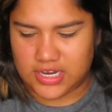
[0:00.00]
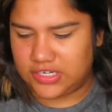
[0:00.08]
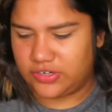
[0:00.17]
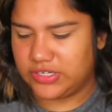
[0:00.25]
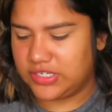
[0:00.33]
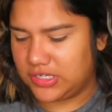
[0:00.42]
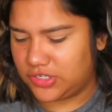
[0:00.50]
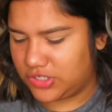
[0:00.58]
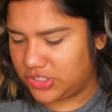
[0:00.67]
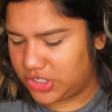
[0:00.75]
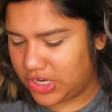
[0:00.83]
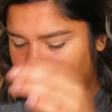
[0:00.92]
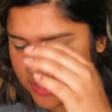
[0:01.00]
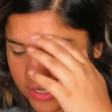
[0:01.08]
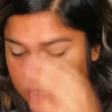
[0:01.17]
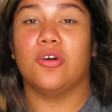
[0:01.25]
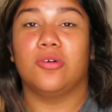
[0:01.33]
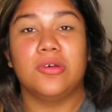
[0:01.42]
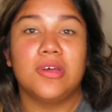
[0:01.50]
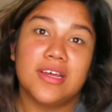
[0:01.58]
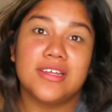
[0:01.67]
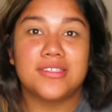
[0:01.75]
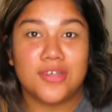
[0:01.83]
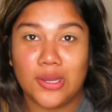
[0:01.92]
transition shade. So
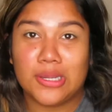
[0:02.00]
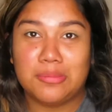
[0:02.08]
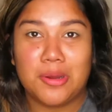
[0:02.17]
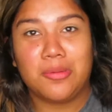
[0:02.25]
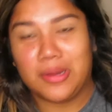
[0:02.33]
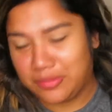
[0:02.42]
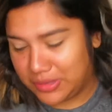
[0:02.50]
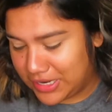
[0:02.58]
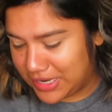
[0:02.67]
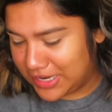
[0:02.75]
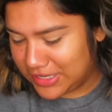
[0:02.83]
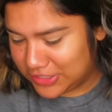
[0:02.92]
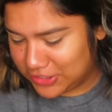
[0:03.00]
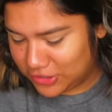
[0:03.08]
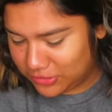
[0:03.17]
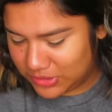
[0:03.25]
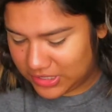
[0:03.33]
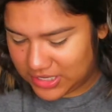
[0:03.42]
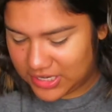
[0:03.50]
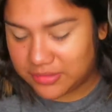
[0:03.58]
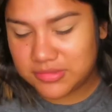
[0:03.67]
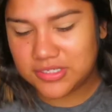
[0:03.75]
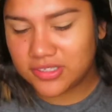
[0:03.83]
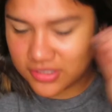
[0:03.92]
talking about what I'm gonna do today,
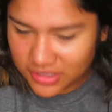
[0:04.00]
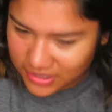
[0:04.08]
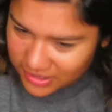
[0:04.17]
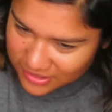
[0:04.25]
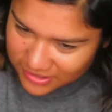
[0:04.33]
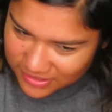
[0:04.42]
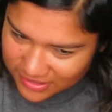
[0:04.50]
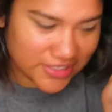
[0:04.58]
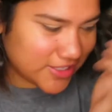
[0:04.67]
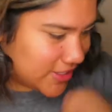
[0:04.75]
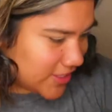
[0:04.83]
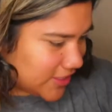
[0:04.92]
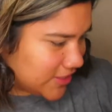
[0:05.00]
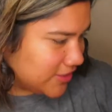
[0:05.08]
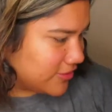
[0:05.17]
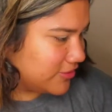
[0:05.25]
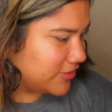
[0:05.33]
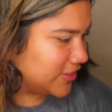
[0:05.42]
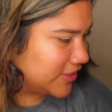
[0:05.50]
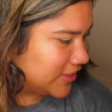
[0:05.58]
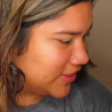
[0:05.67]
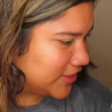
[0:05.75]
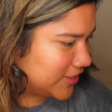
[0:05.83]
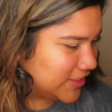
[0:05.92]
I'm still like indecisive
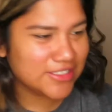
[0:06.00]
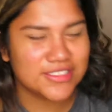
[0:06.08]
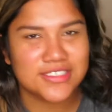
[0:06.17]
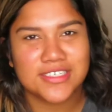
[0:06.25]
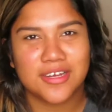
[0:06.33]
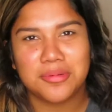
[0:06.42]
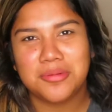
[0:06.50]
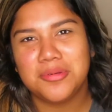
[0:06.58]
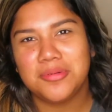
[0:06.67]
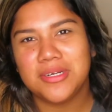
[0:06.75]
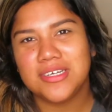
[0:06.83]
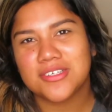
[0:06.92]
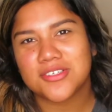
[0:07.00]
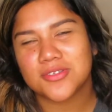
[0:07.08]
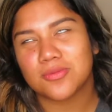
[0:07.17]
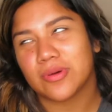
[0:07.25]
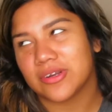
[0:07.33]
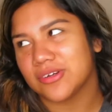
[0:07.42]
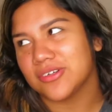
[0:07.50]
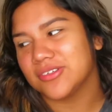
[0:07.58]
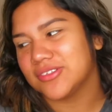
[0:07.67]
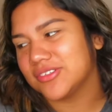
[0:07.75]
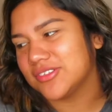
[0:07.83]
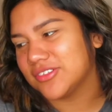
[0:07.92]
because I'm gonna be wearing a sweater,
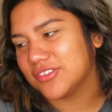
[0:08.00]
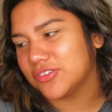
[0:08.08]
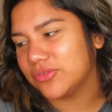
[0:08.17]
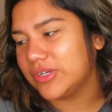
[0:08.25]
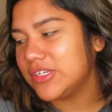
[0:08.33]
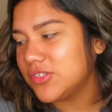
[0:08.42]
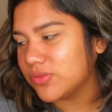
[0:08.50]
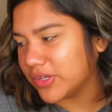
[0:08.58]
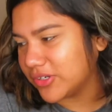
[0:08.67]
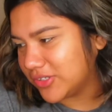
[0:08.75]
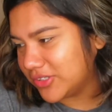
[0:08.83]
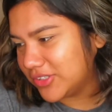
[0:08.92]
great sweater.